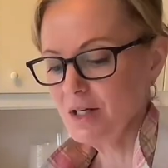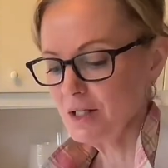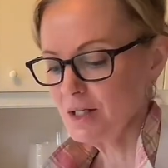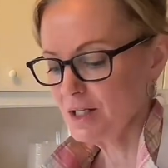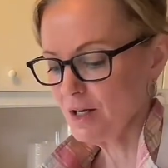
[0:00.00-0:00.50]

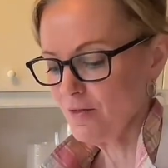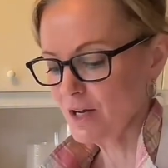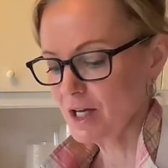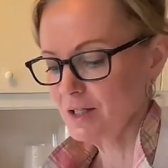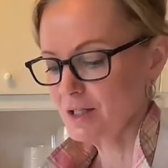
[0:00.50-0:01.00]
these
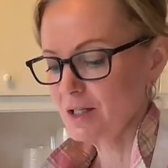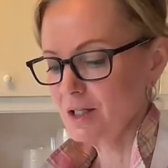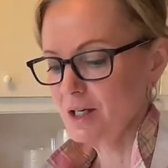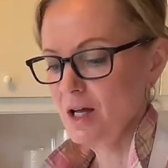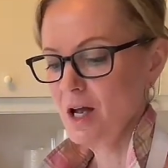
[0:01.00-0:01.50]

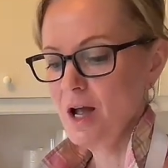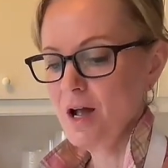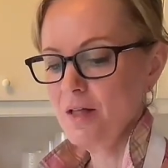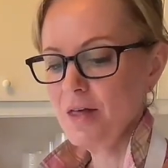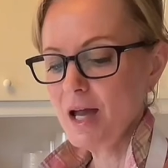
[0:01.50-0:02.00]
divots,
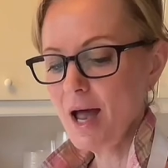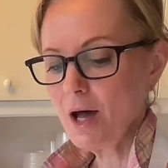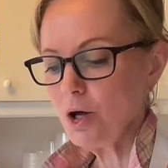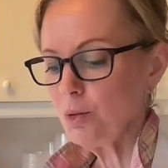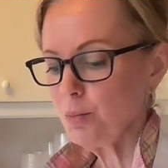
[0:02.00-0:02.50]
they
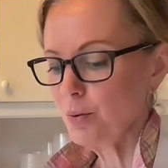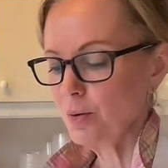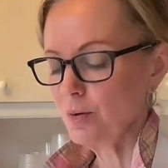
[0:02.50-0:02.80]
help